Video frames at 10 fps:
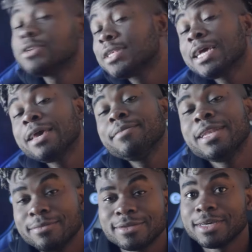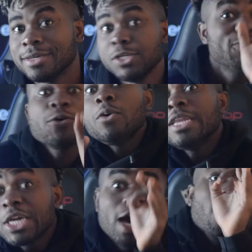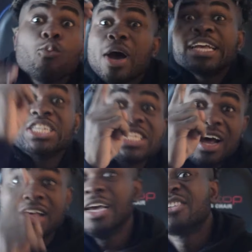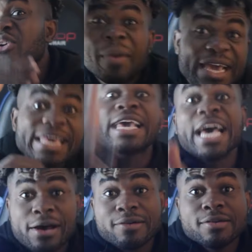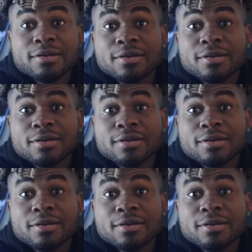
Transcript: Just like Eminem saying, you've only got one shot, so make it count.